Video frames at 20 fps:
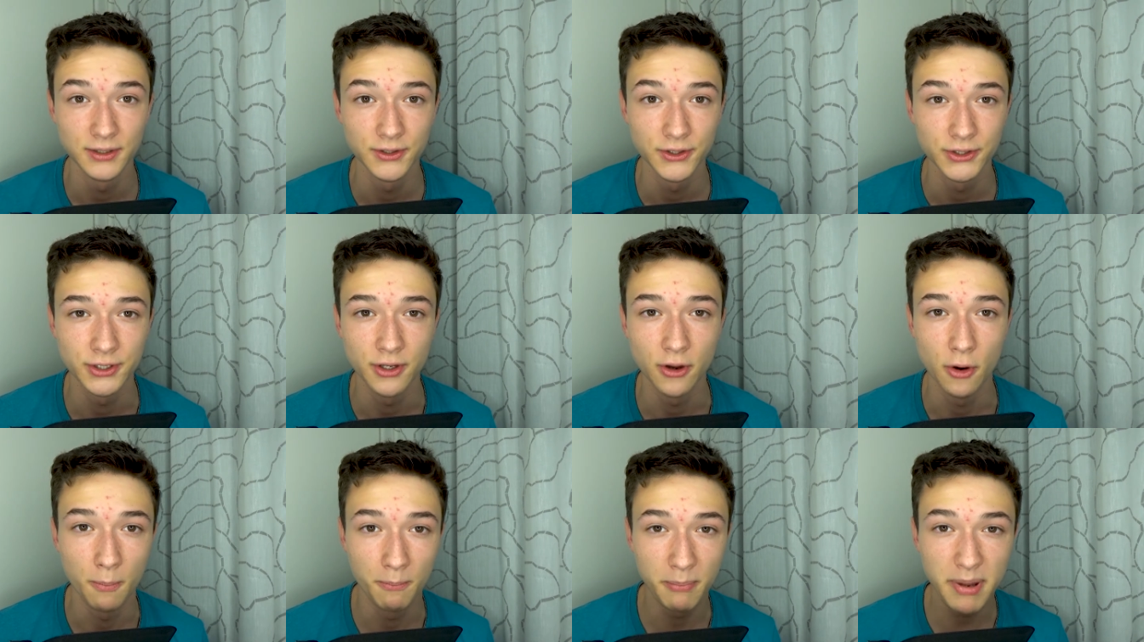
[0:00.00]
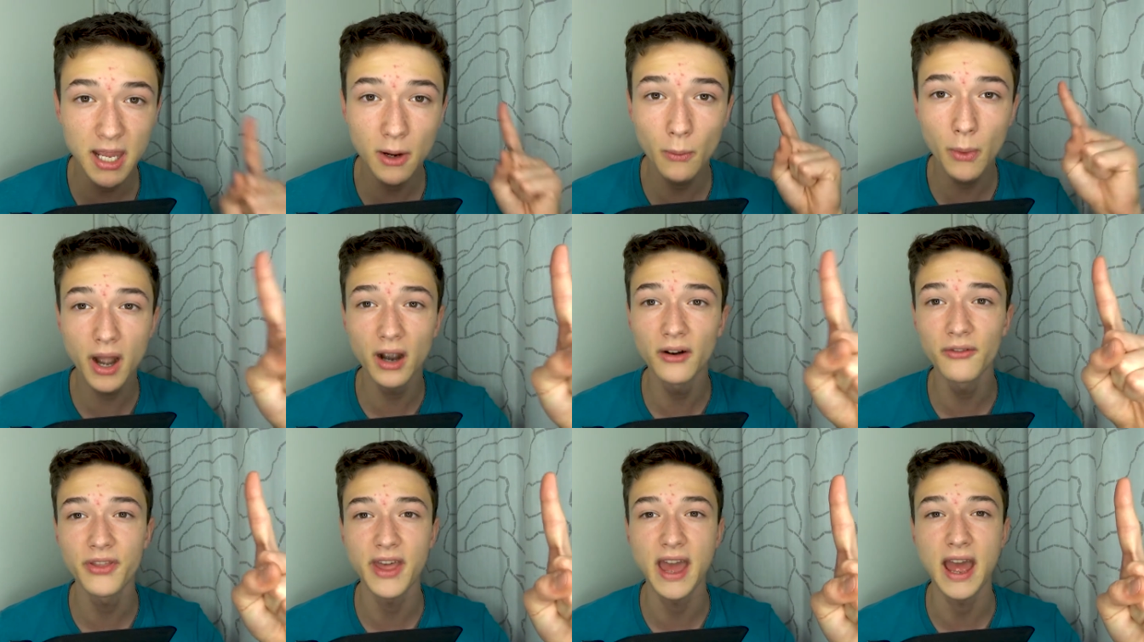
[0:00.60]
So be
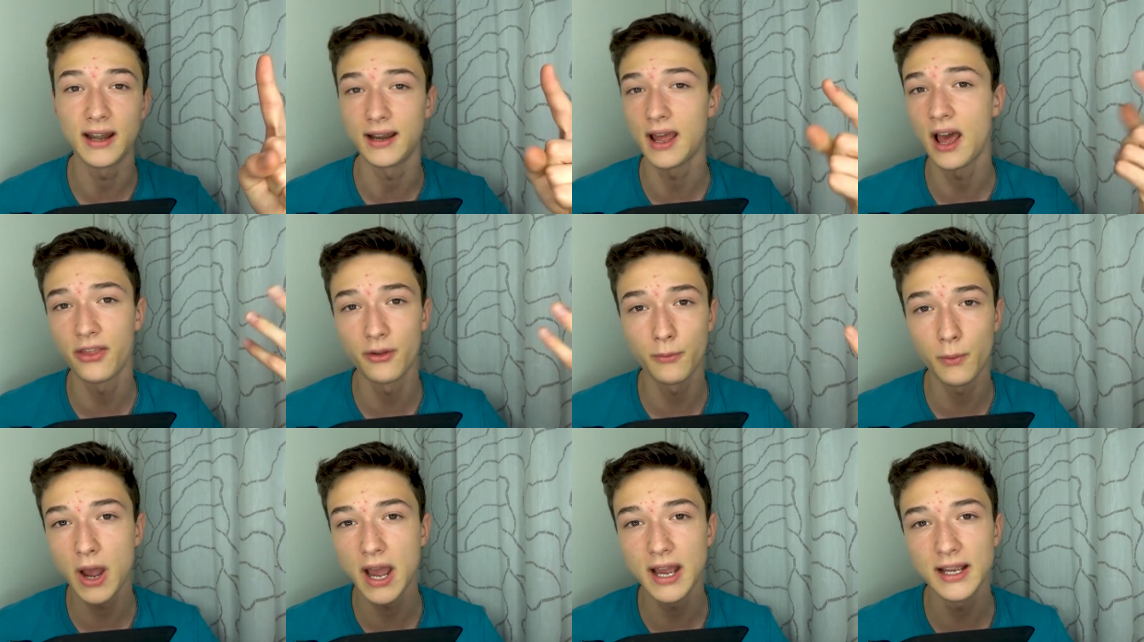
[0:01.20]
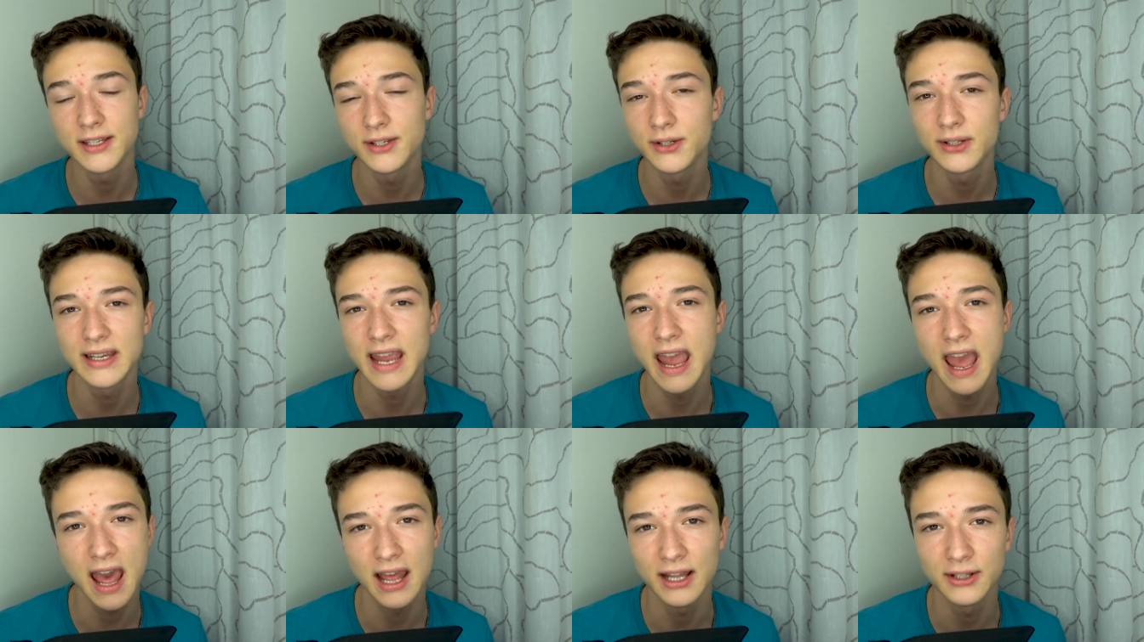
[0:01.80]
aware of that, otherwise you
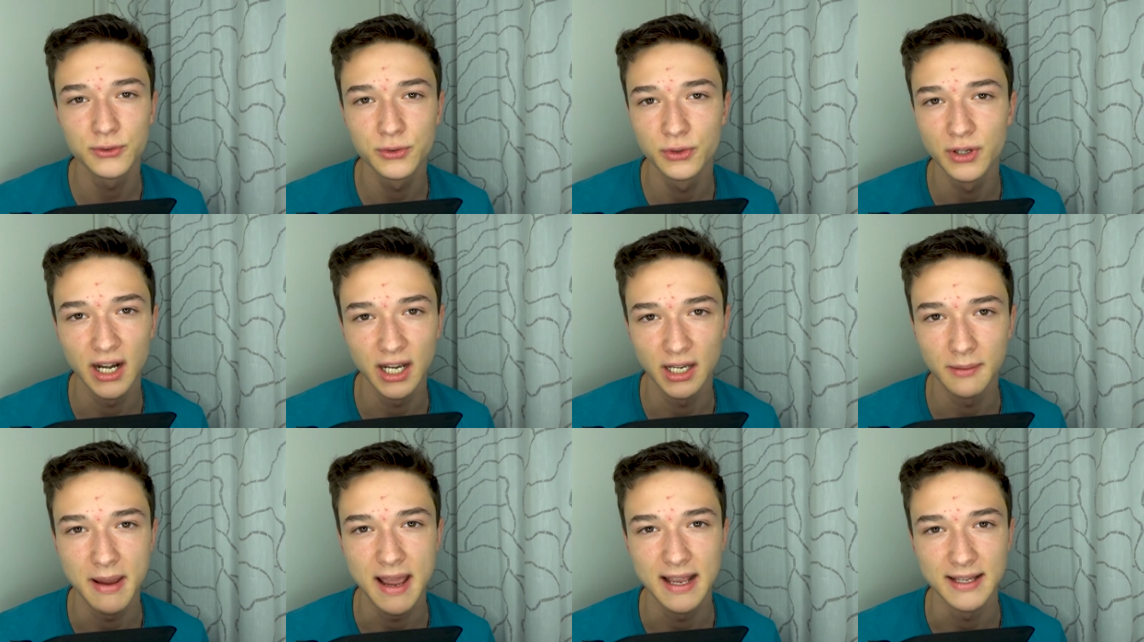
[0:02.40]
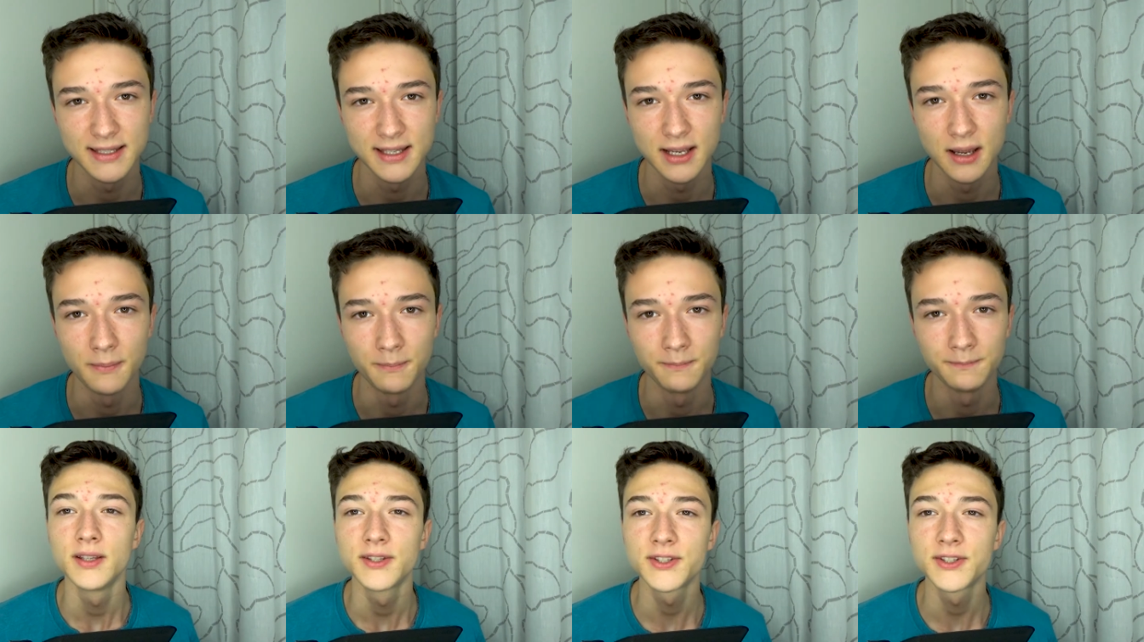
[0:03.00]
can't really mess up.